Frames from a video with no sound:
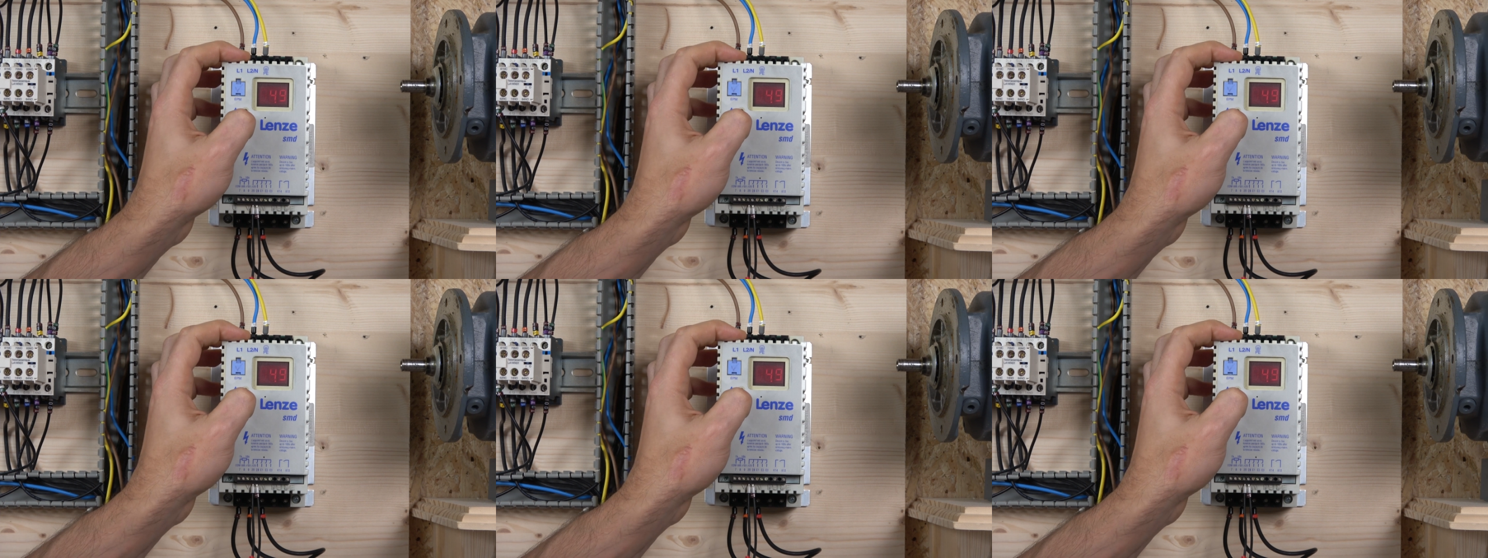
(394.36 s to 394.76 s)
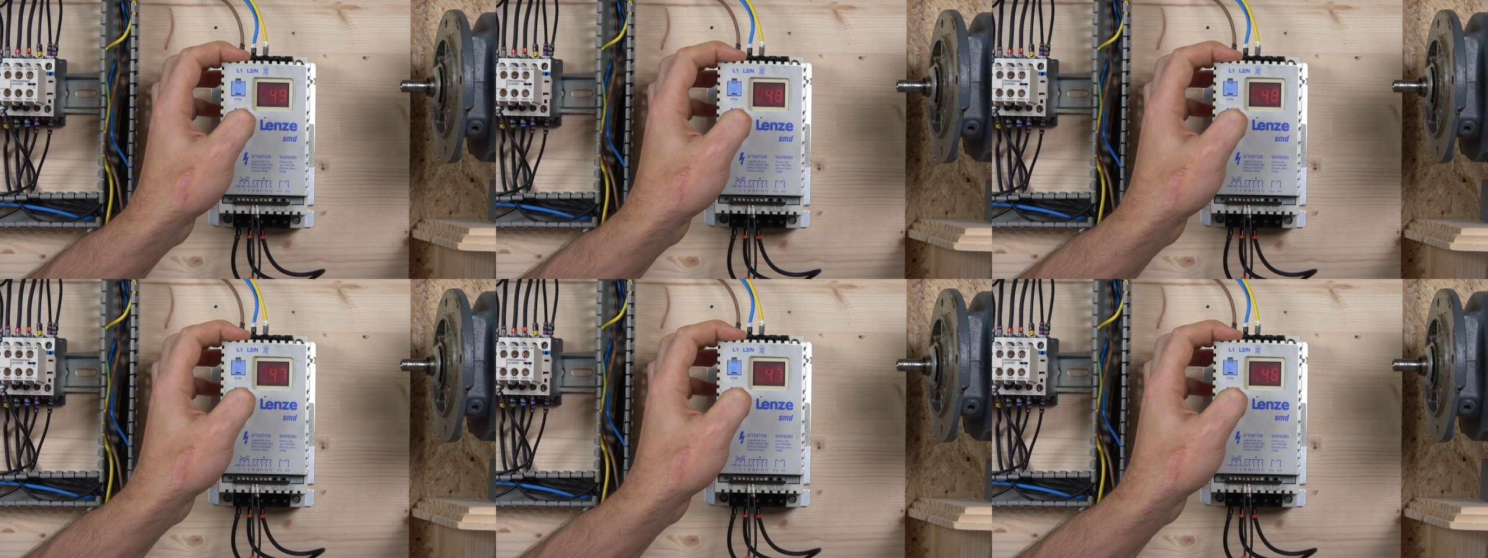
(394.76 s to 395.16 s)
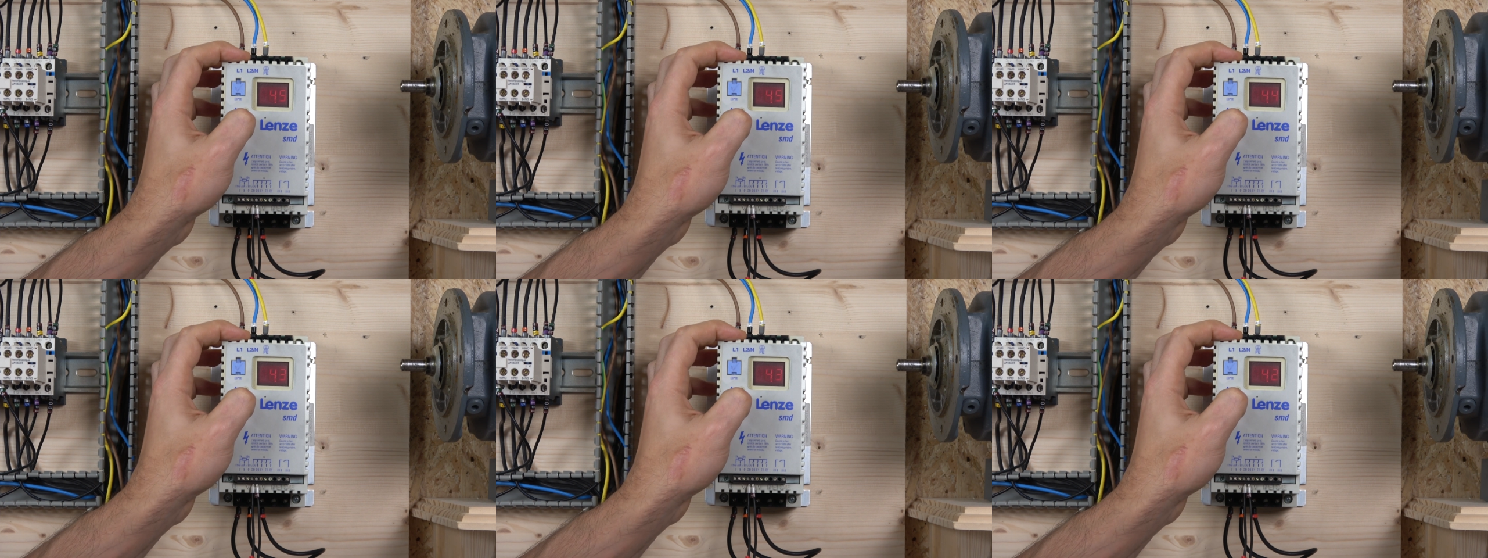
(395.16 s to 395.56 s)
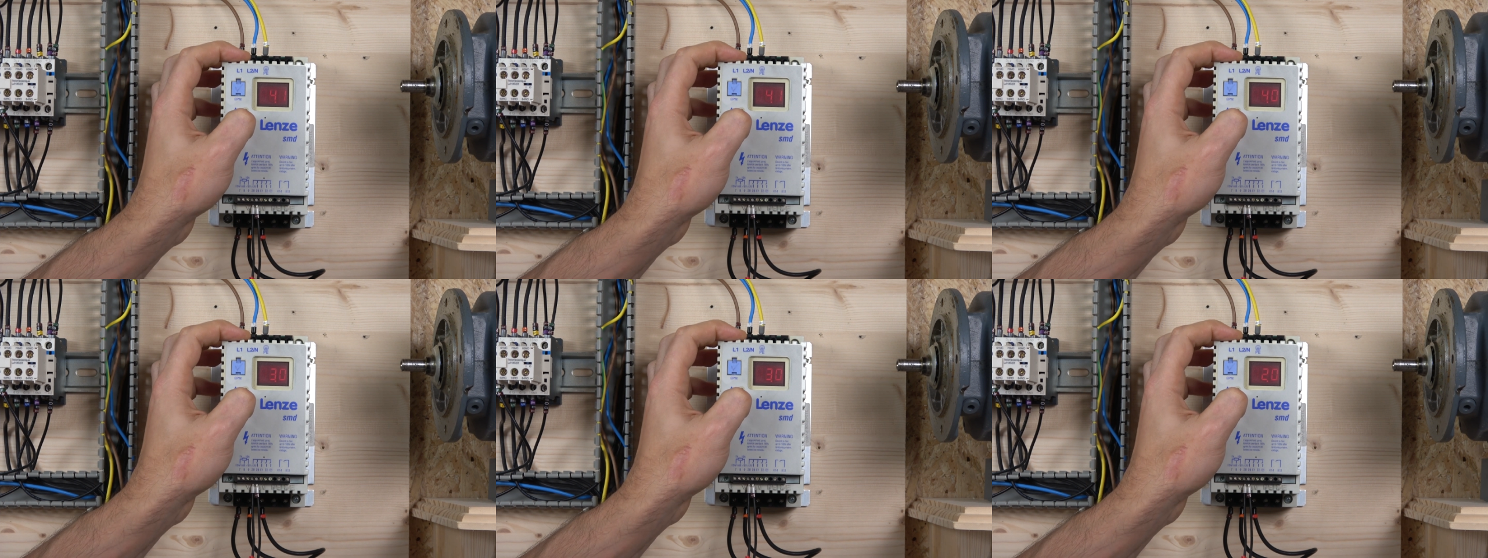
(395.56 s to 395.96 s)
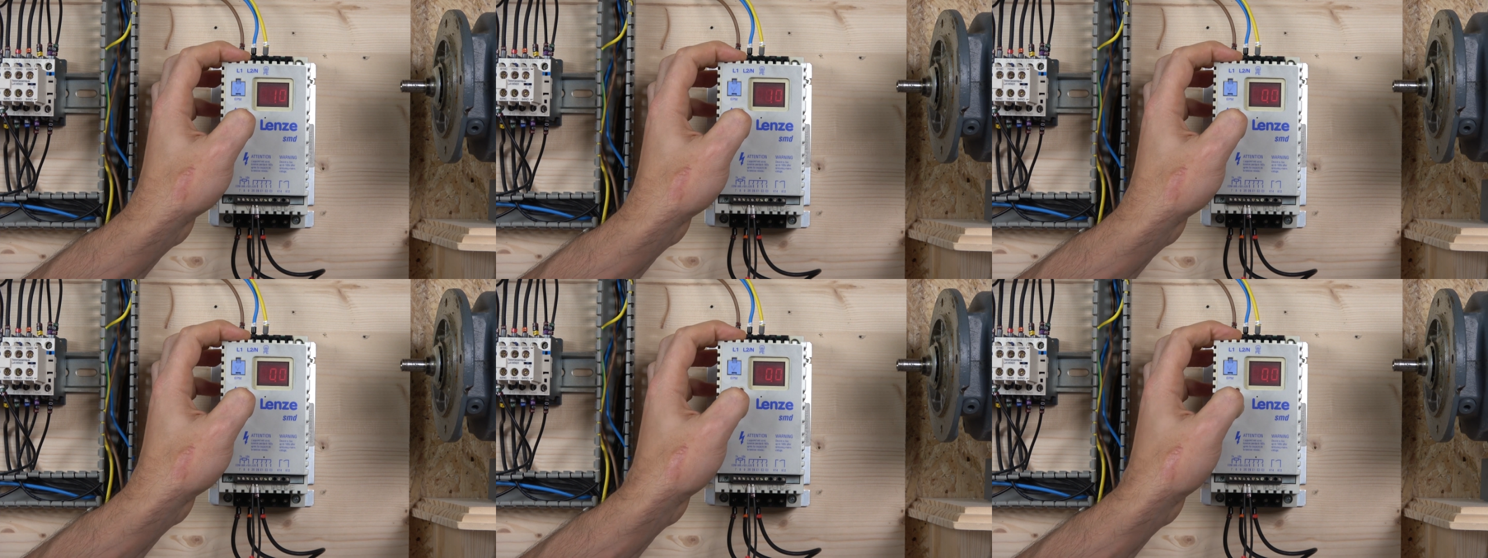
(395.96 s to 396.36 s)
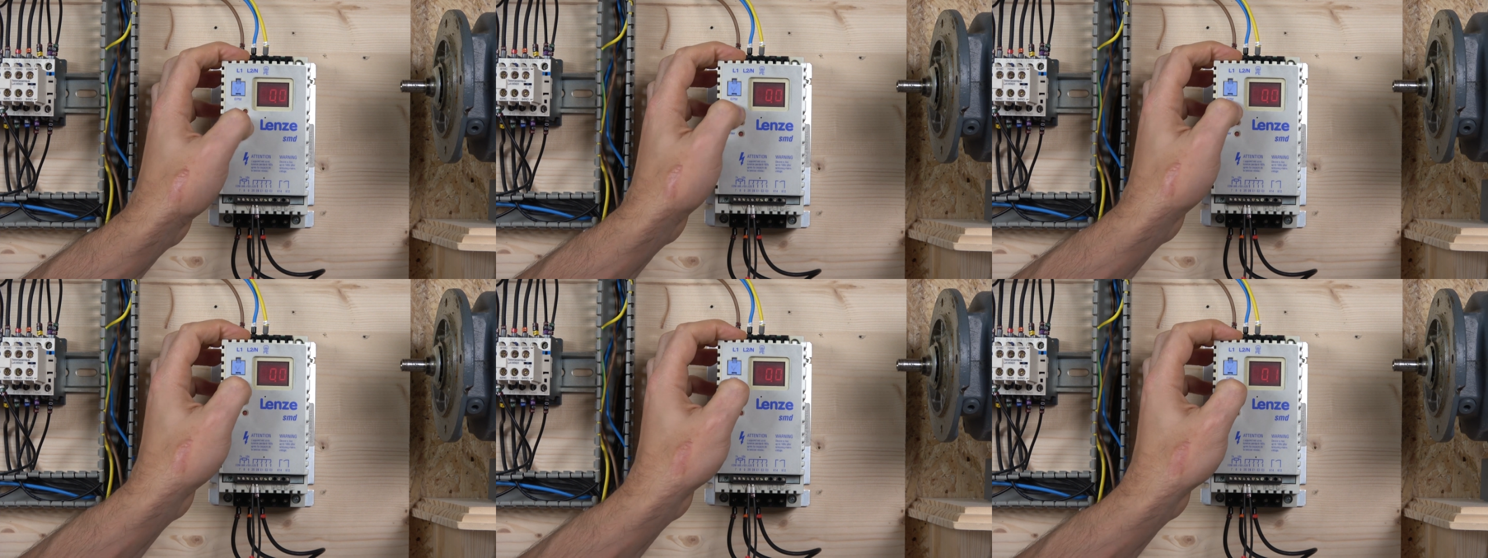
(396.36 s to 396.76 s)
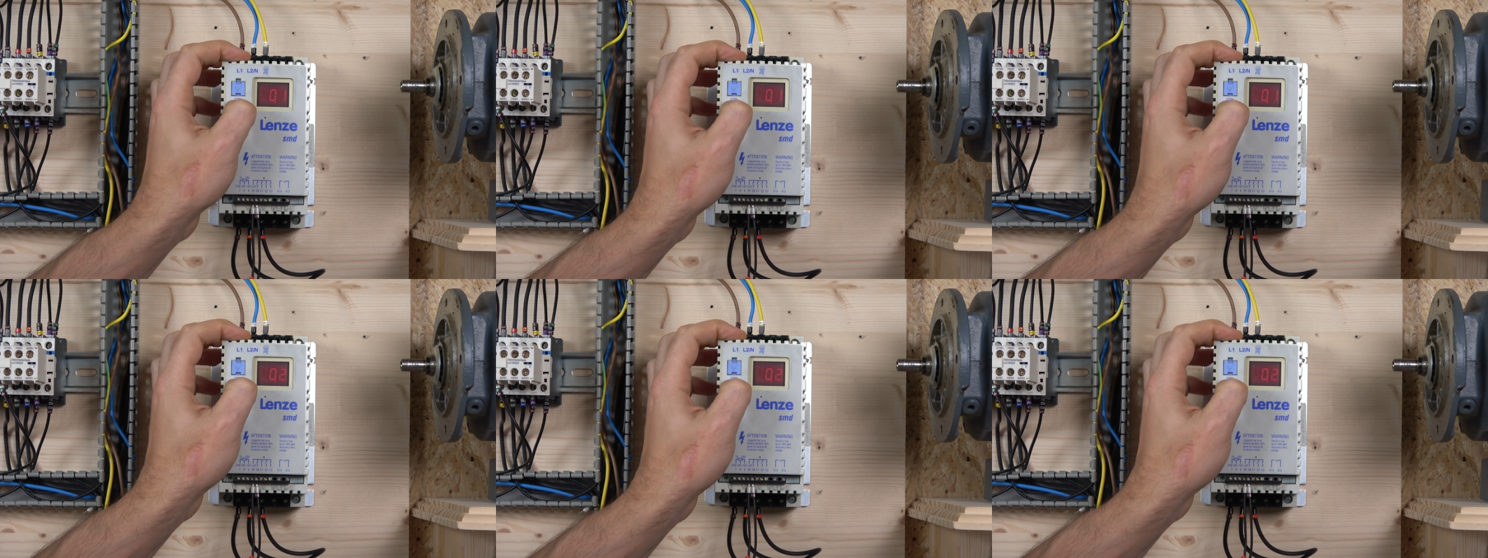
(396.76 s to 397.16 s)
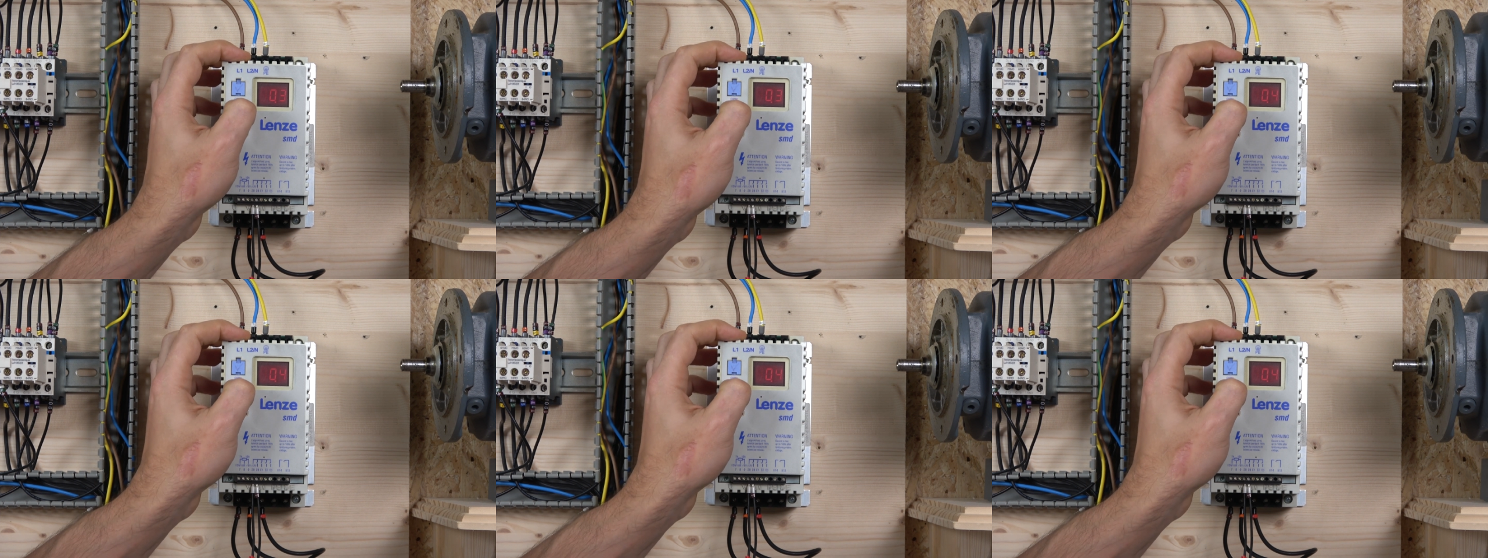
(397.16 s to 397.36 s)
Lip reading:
(no speaker visible)